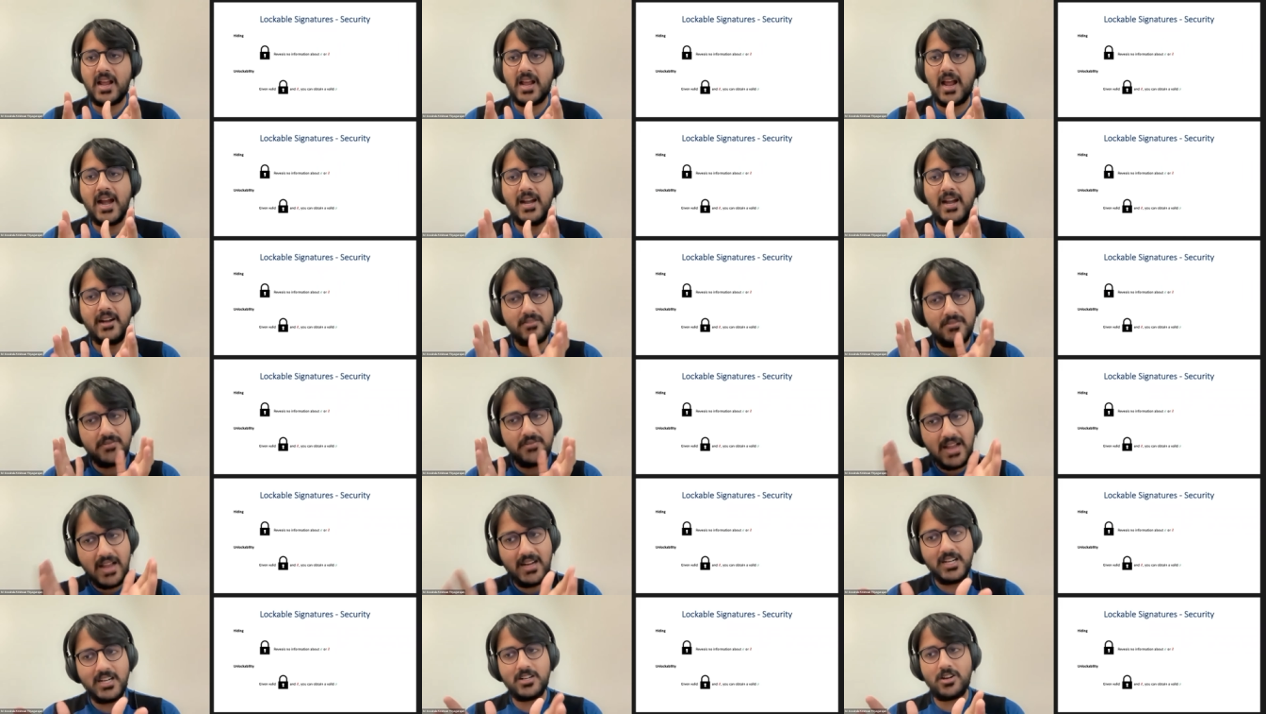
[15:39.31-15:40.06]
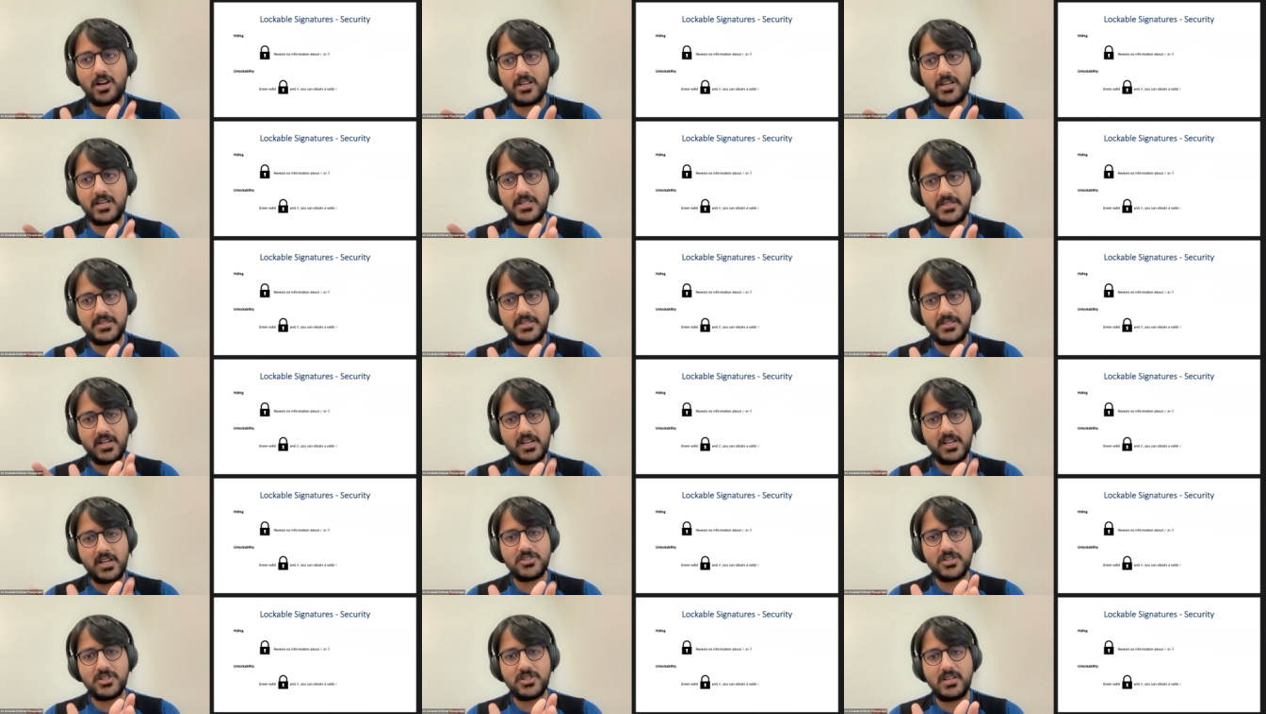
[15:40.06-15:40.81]
and a valid locking
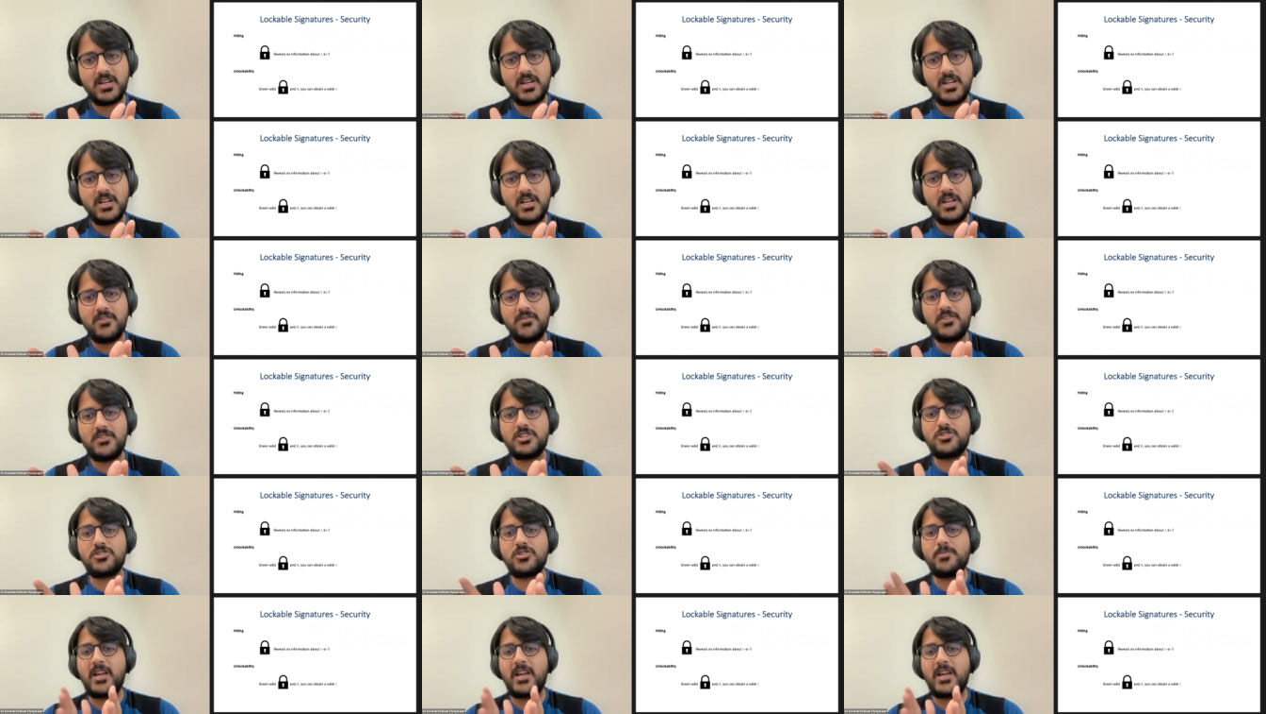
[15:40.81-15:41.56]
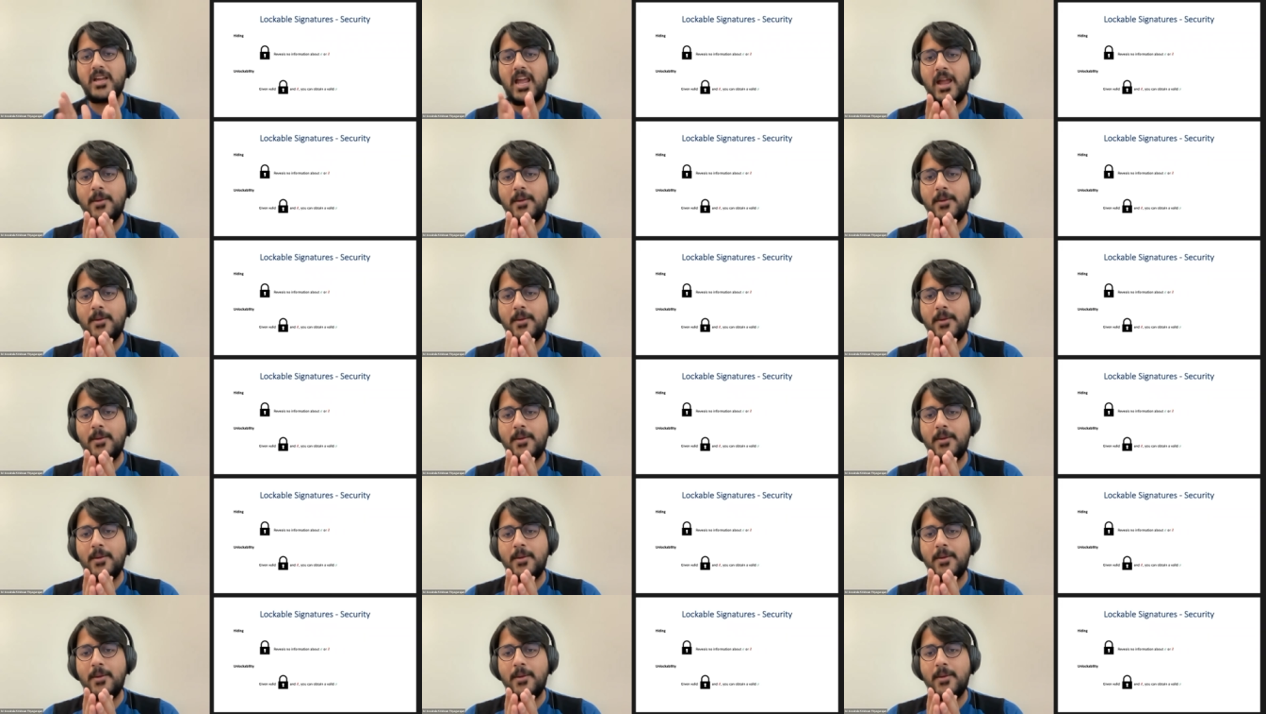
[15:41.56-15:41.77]
signature, we should be